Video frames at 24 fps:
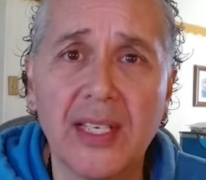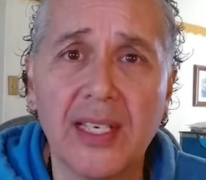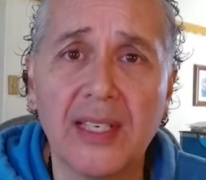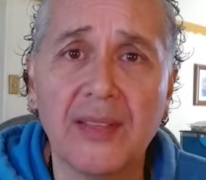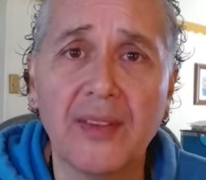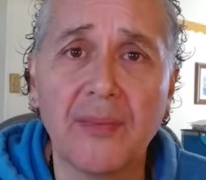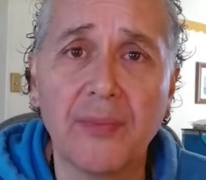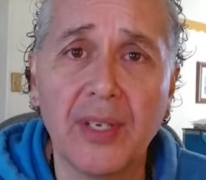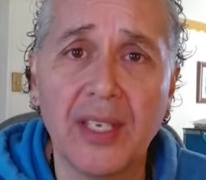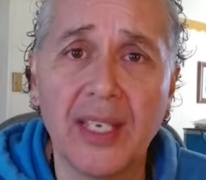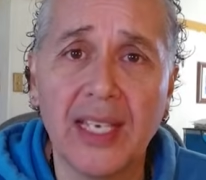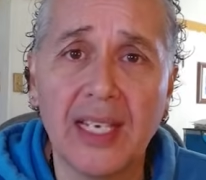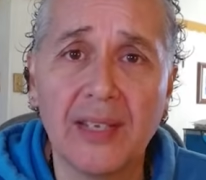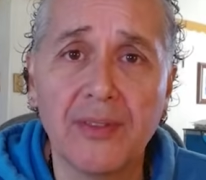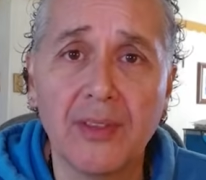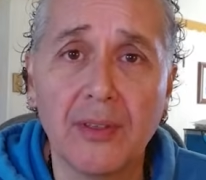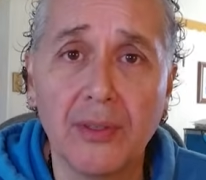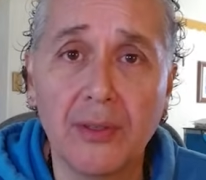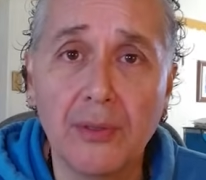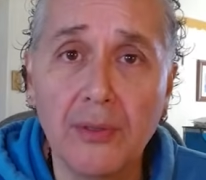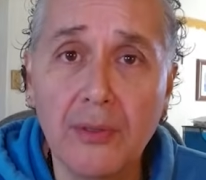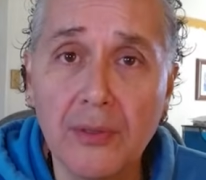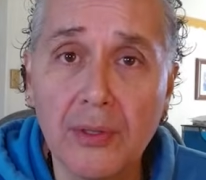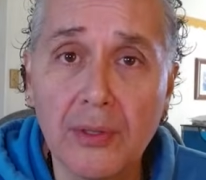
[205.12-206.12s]
and we had the
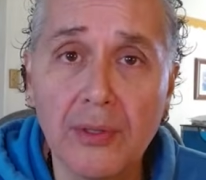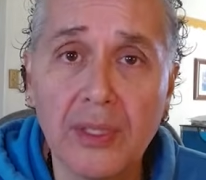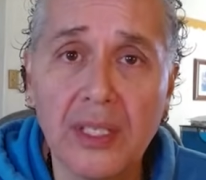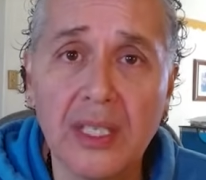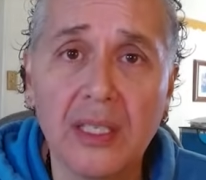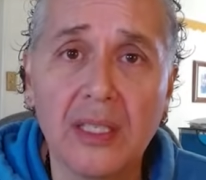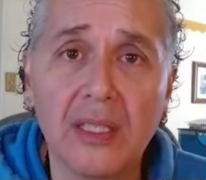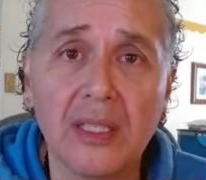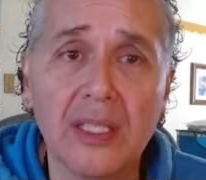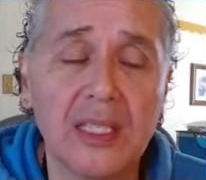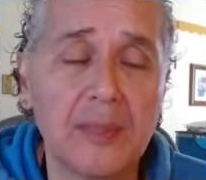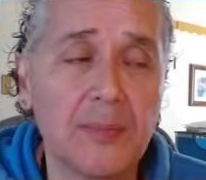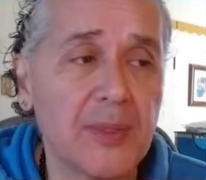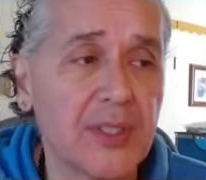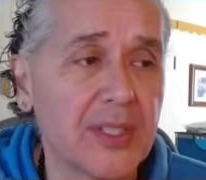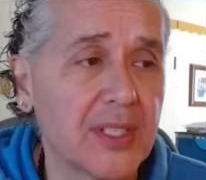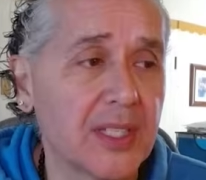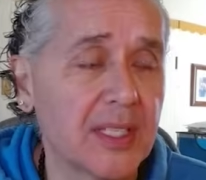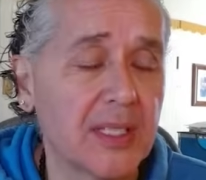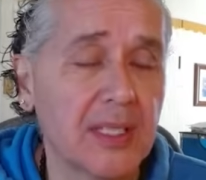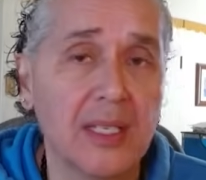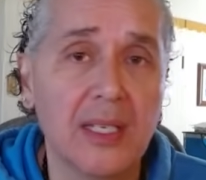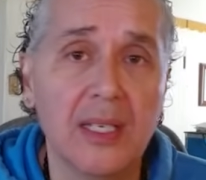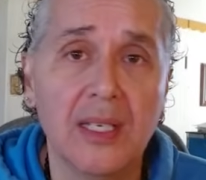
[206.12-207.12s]
lunar eclipse,
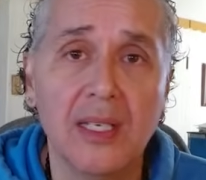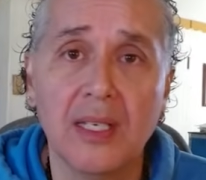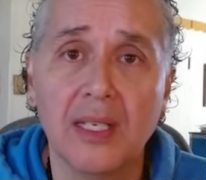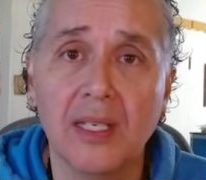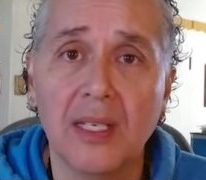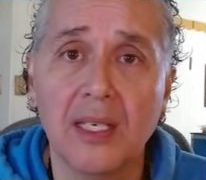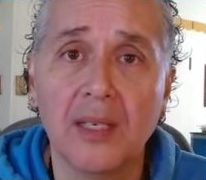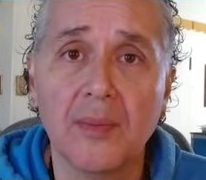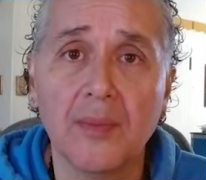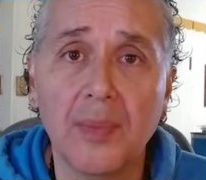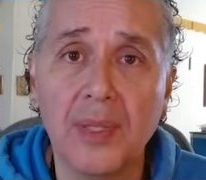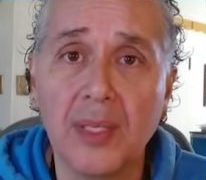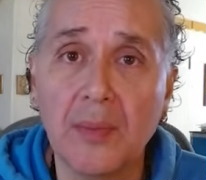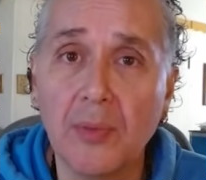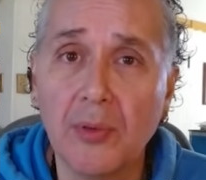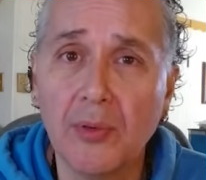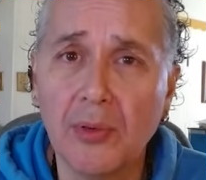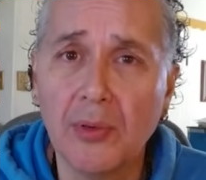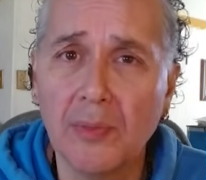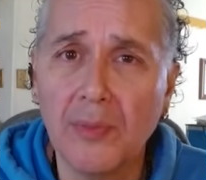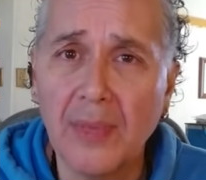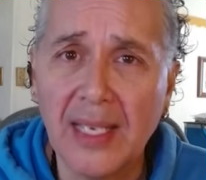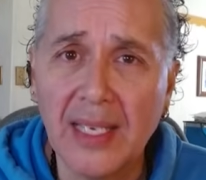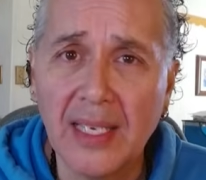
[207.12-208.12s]
and people
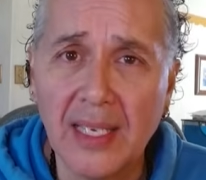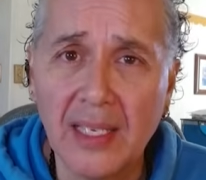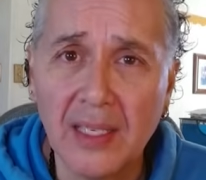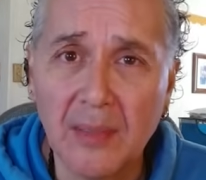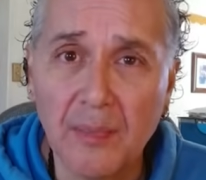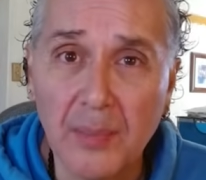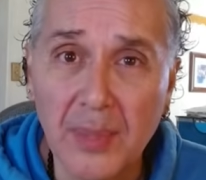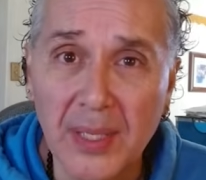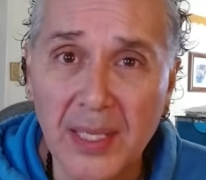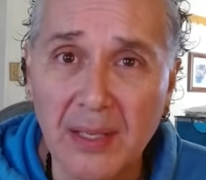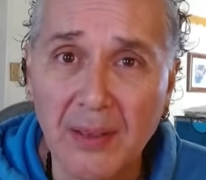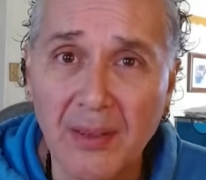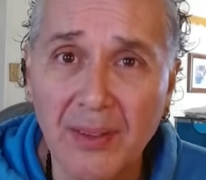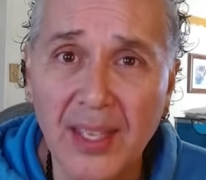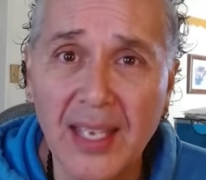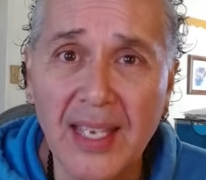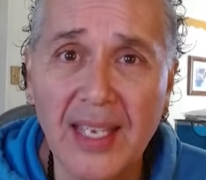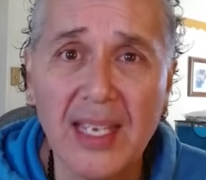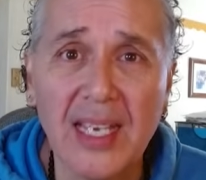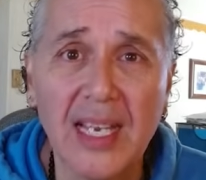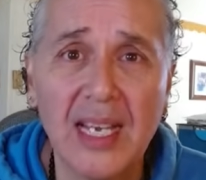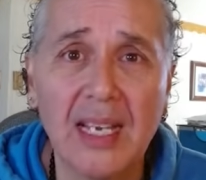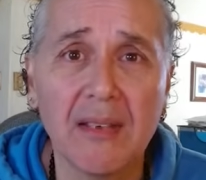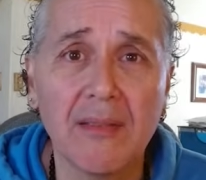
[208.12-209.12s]
were making a big
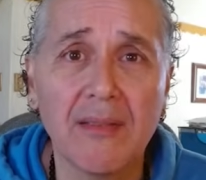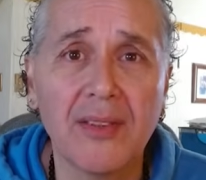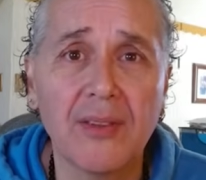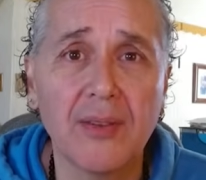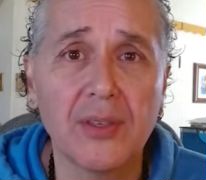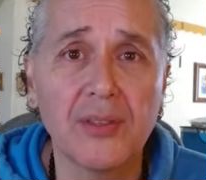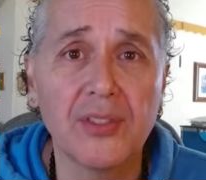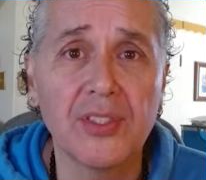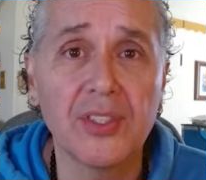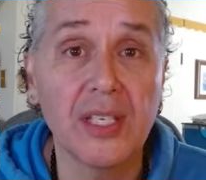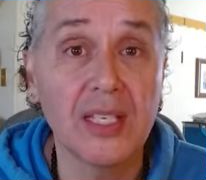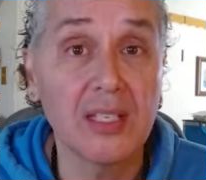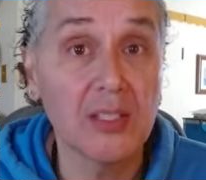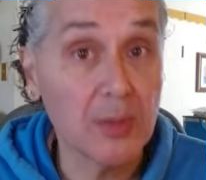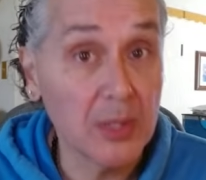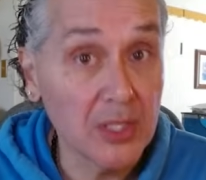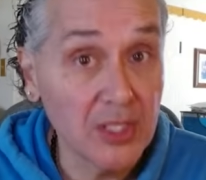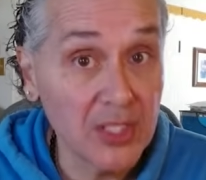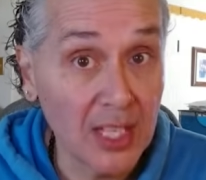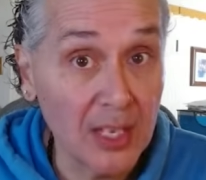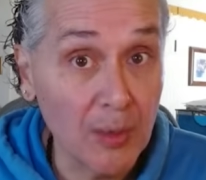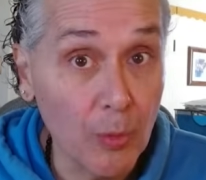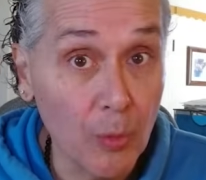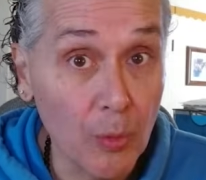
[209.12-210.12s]
thing out of those things
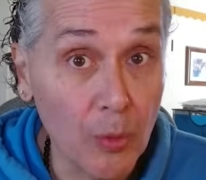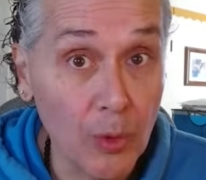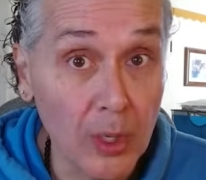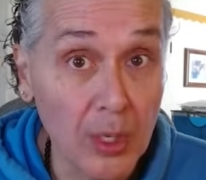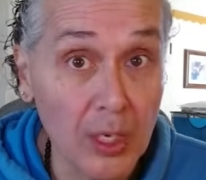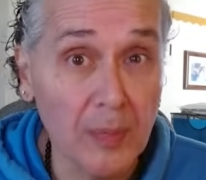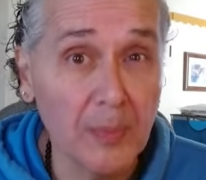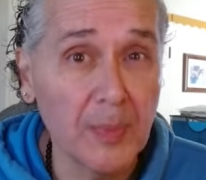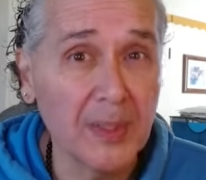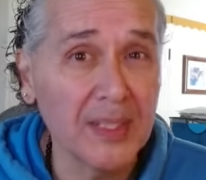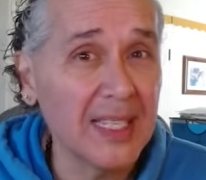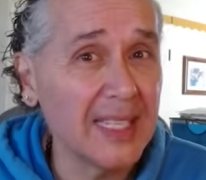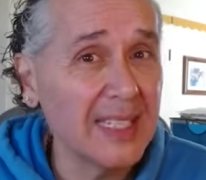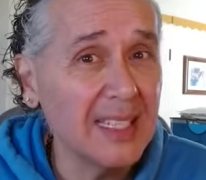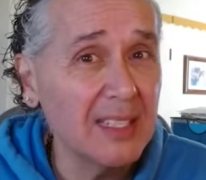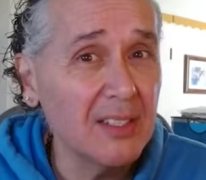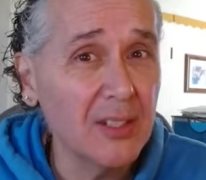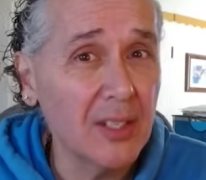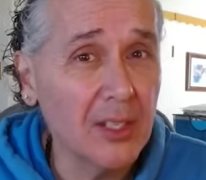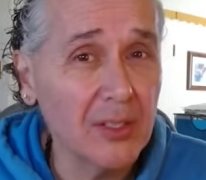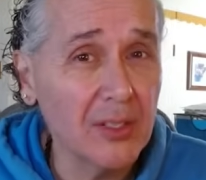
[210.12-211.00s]
because they were, but they didn't